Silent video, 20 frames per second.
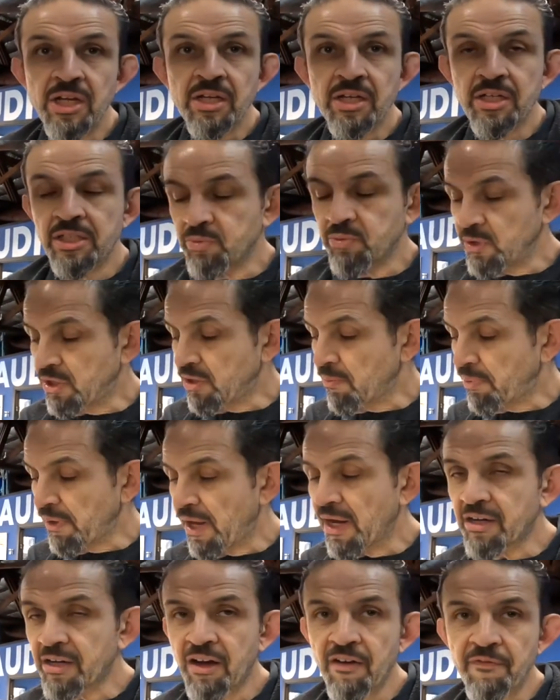because with the
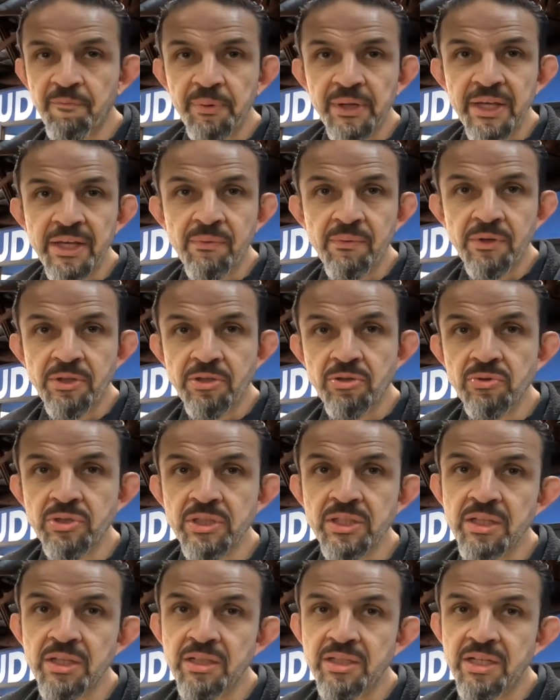block off plate, we're
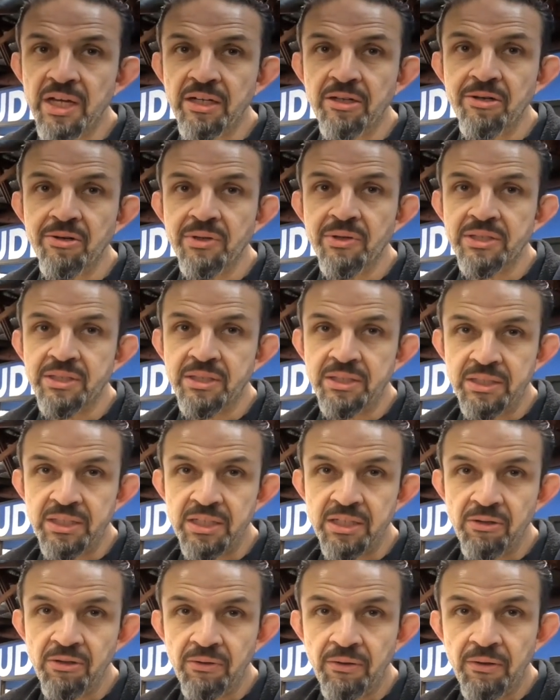using the deadener as a
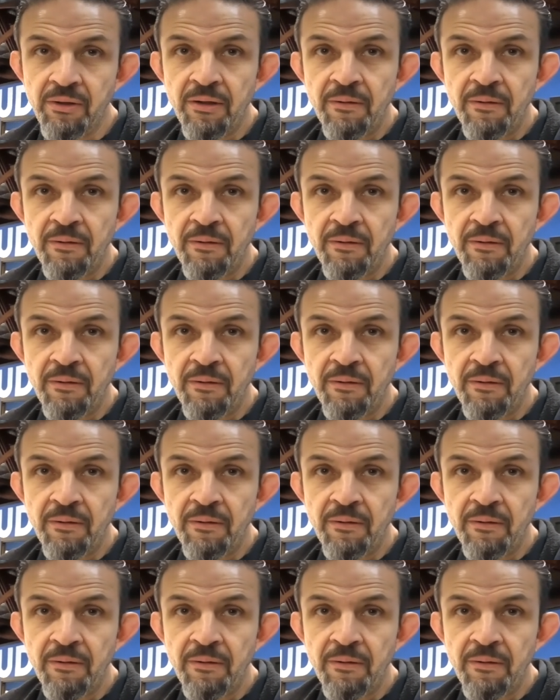seal.